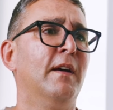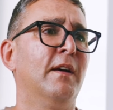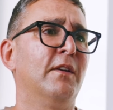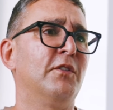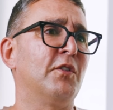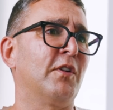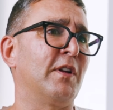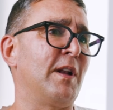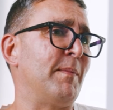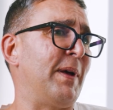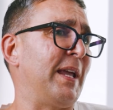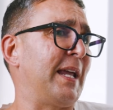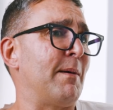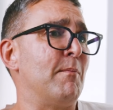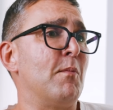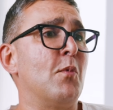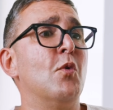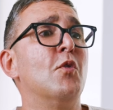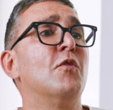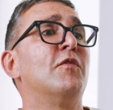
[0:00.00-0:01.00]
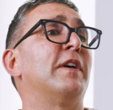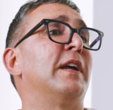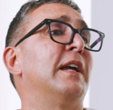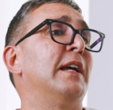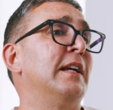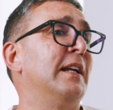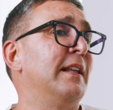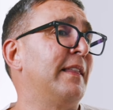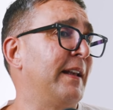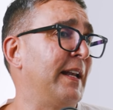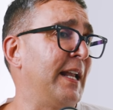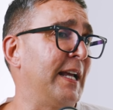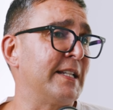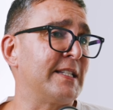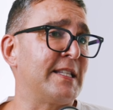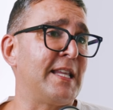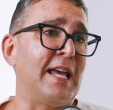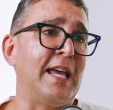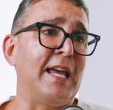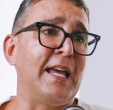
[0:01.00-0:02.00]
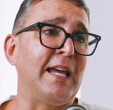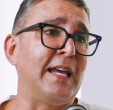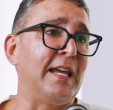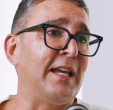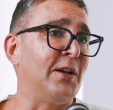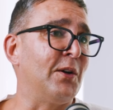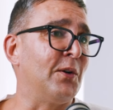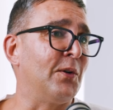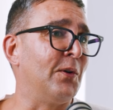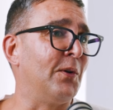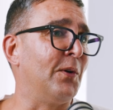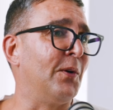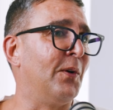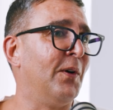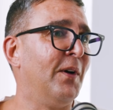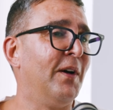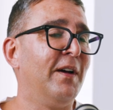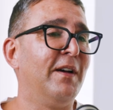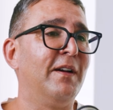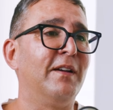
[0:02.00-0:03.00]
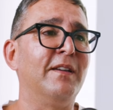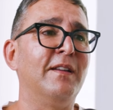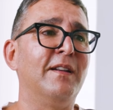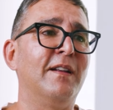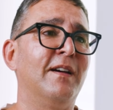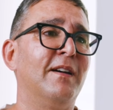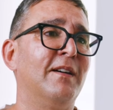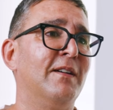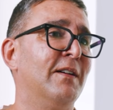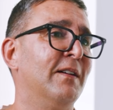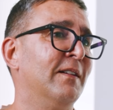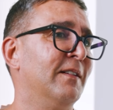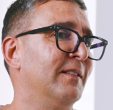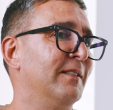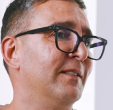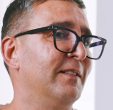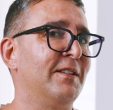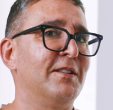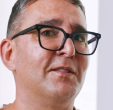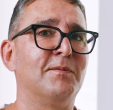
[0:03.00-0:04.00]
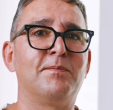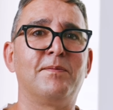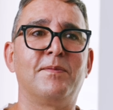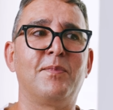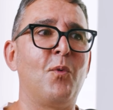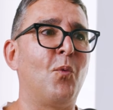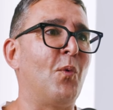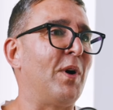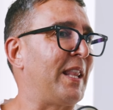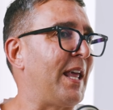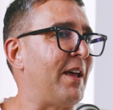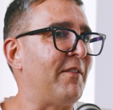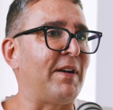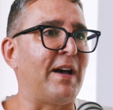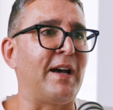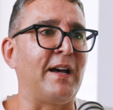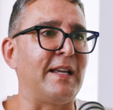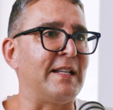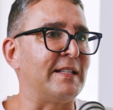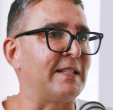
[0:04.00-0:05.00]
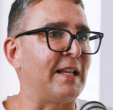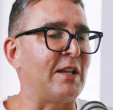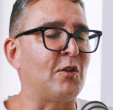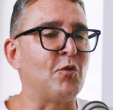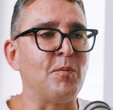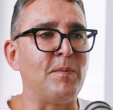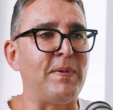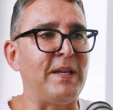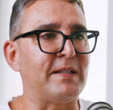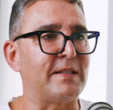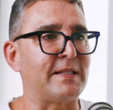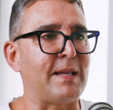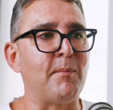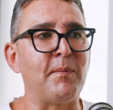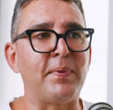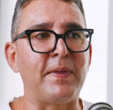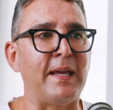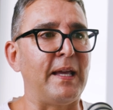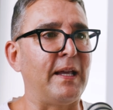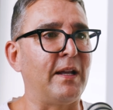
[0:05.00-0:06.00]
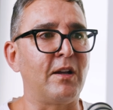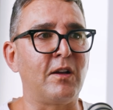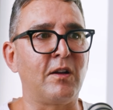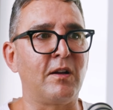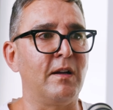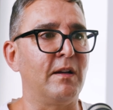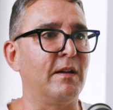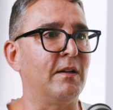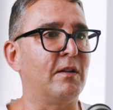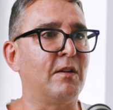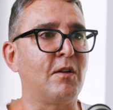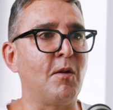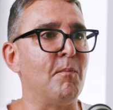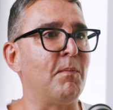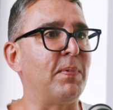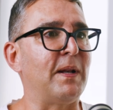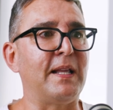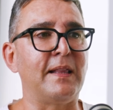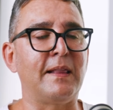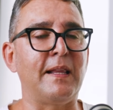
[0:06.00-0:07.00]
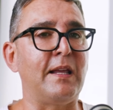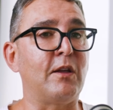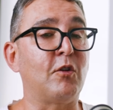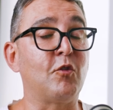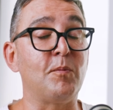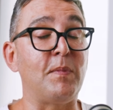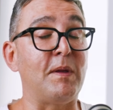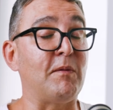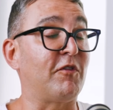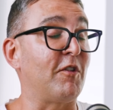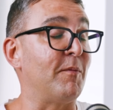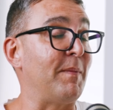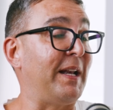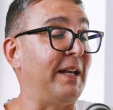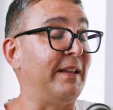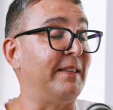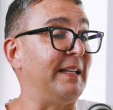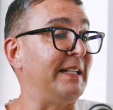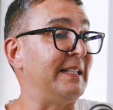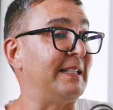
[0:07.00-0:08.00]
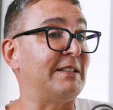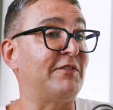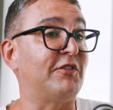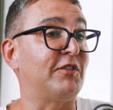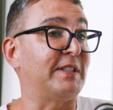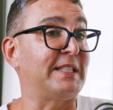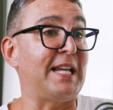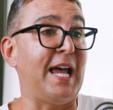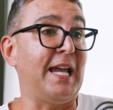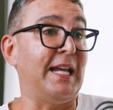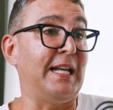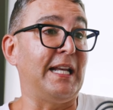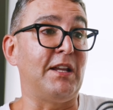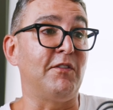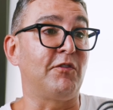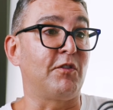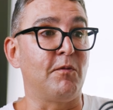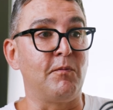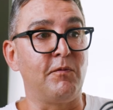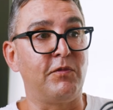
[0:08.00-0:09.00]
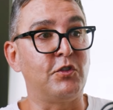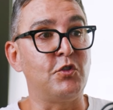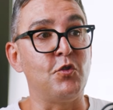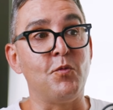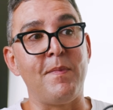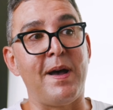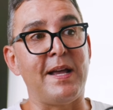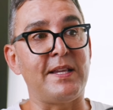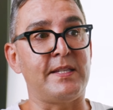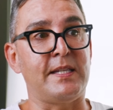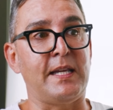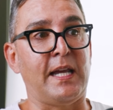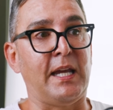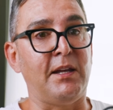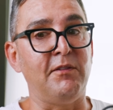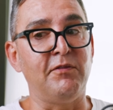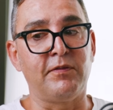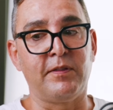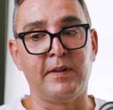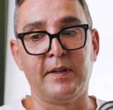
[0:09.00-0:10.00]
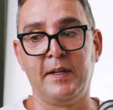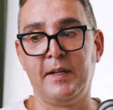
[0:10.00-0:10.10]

you're going to make a movie the next day, or, you whatever. It could be something completely, it could be from anything tiny to massive.